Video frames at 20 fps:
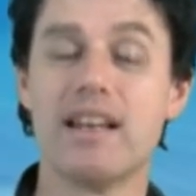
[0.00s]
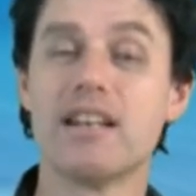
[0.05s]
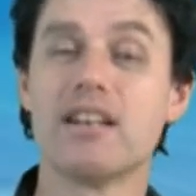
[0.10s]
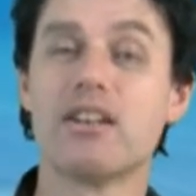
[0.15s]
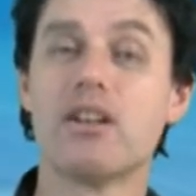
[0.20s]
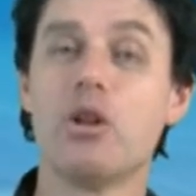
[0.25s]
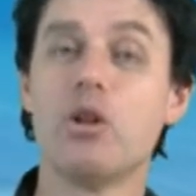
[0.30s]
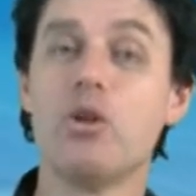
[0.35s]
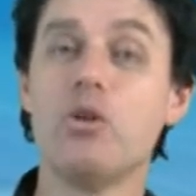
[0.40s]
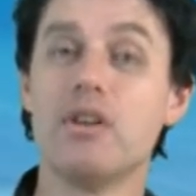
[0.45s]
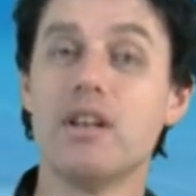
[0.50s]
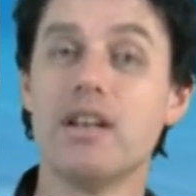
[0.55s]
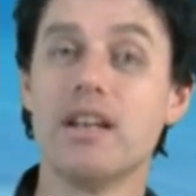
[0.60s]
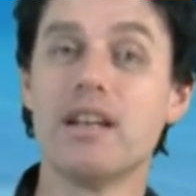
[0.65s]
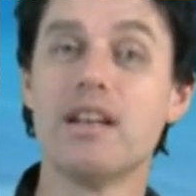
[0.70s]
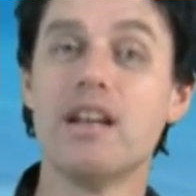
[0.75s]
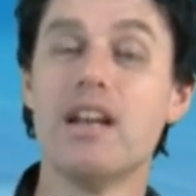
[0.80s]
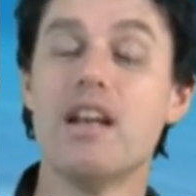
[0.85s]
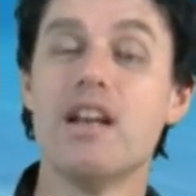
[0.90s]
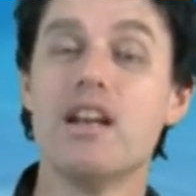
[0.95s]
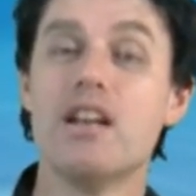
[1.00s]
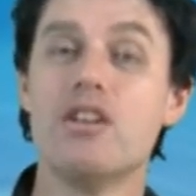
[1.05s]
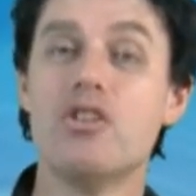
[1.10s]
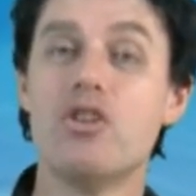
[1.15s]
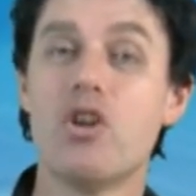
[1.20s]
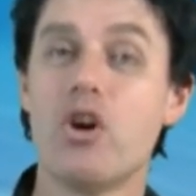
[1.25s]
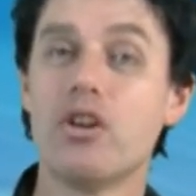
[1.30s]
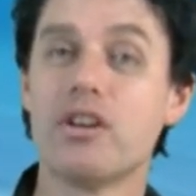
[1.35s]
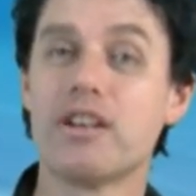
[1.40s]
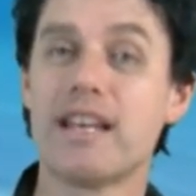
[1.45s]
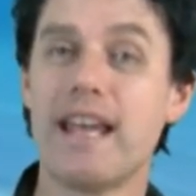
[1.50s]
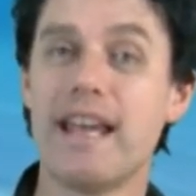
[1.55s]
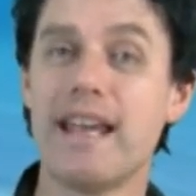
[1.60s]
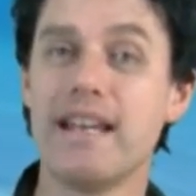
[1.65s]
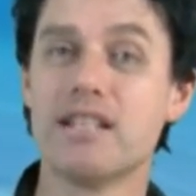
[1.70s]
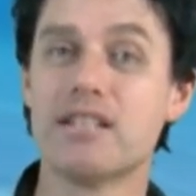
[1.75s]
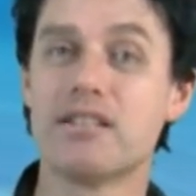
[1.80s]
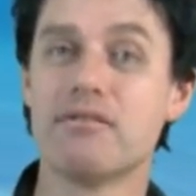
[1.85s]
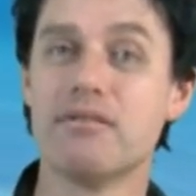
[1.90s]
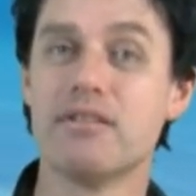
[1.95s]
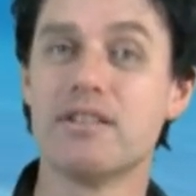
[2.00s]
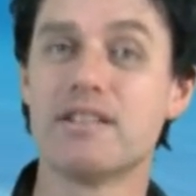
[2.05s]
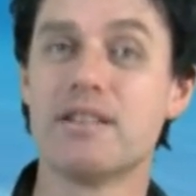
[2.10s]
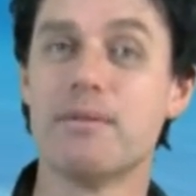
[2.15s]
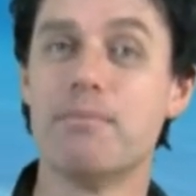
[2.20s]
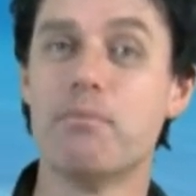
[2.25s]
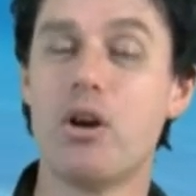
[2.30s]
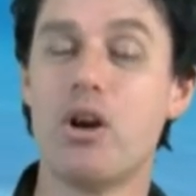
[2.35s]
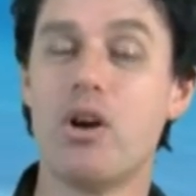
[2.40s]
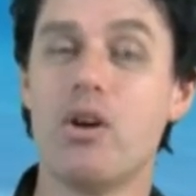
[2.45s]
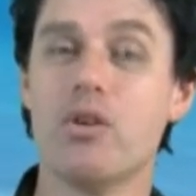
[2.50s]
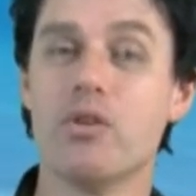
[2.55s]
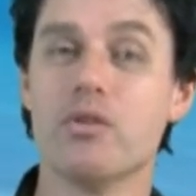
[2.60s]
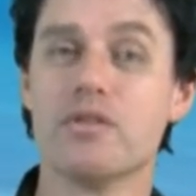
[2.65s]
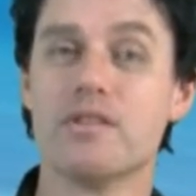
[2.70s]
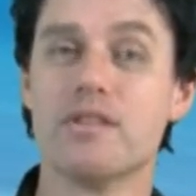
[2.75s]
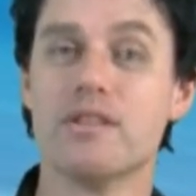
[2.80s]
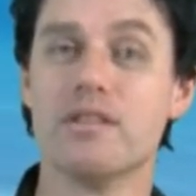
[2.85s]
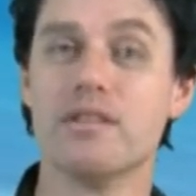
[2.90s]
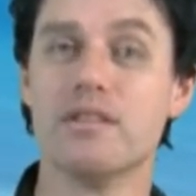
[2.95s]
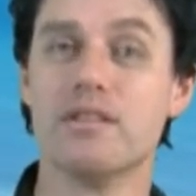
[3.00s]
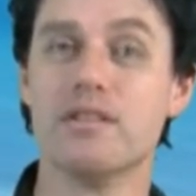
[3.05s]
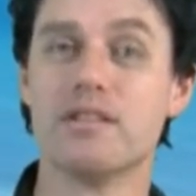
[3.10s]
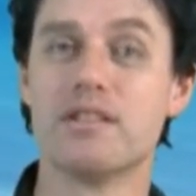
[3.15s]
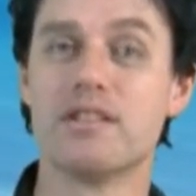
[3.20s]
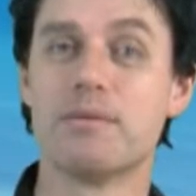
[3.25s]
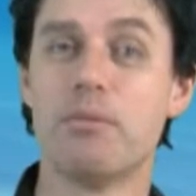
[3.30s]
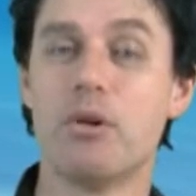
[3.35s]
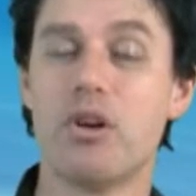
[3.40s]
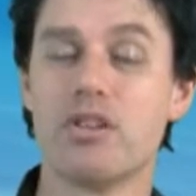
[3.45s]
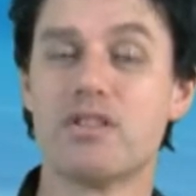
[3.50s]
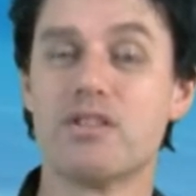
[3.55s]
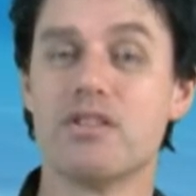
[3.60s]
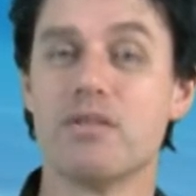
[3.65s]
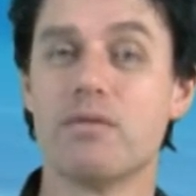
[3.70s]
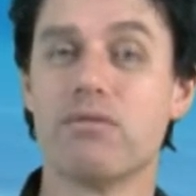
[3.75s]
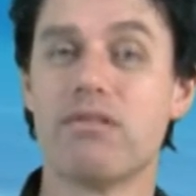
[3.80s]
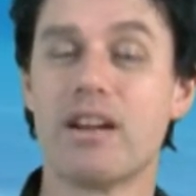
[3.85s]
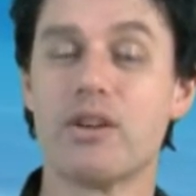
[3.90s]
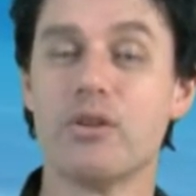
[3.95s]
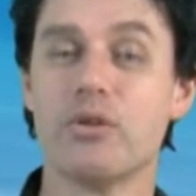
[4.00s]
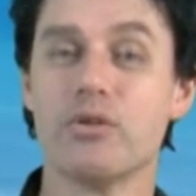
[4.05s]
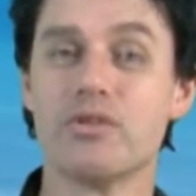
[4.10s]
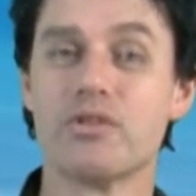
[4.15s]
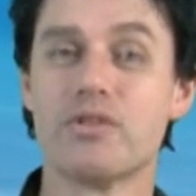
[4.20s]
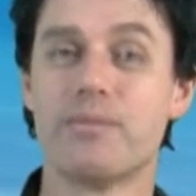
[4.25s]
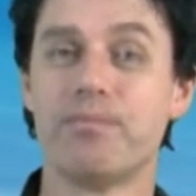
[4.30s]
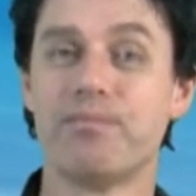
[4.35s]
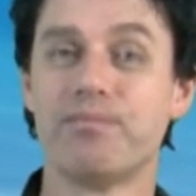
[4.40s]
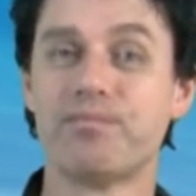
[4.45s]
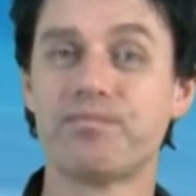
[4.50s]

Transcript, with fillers: including non-cancerous moles and spots and freckles.